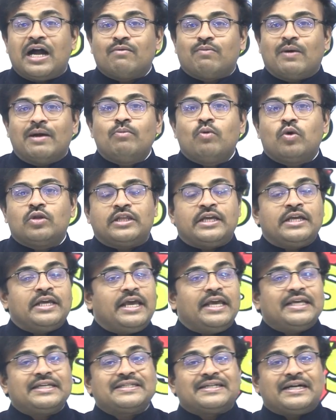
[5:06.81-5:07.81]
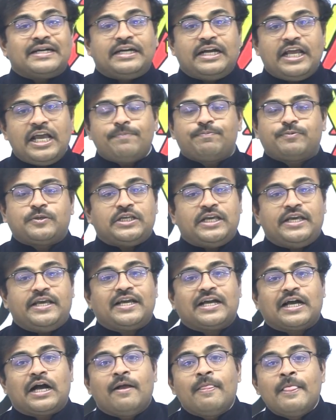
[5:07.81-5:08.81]
And one more thing is
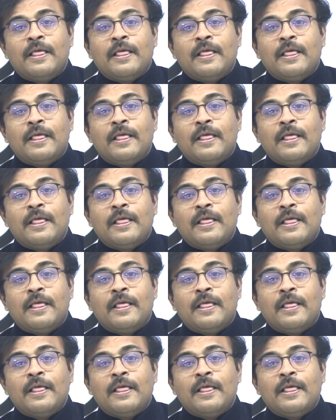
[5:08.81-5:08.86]
DeepSeek,